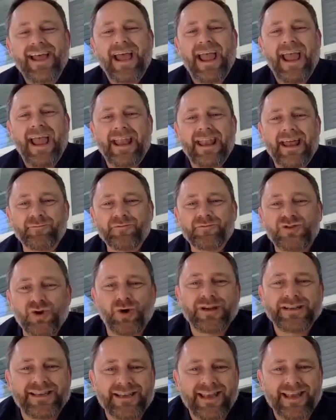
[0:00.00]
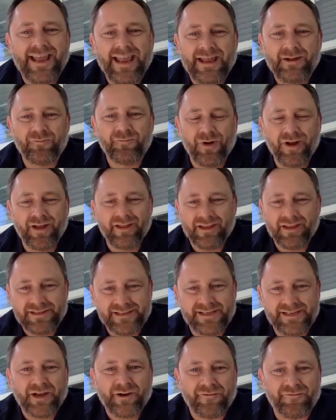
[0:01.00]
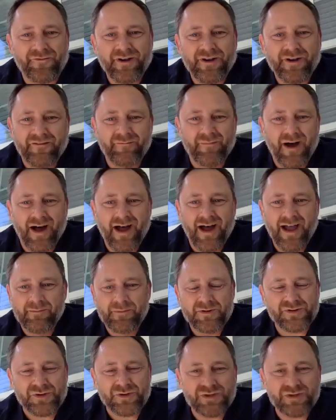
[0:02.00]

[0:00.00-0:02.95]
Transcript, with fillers: And I'm joined today with a dear friend of mine, Mr.